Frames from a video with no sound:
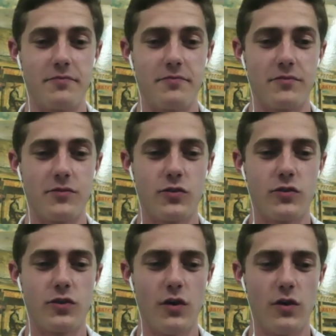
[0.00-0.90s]

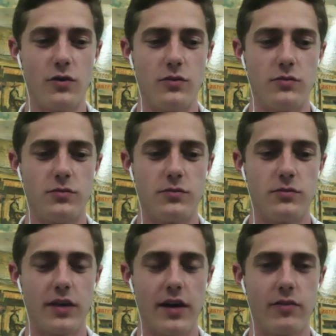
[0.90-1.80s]
So,
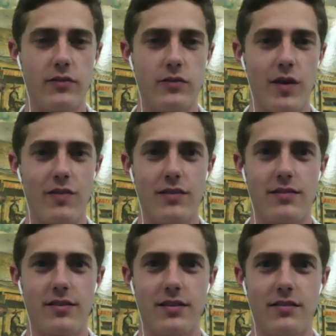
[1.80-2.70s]
Kevin, do you have
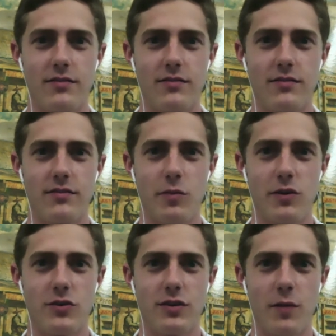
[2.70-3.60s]
anything to
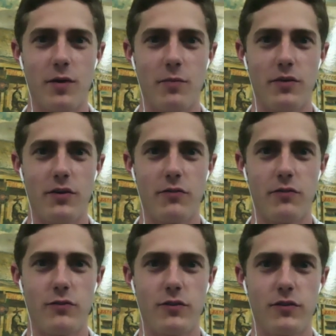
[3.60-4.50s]
mention coming up in the near future?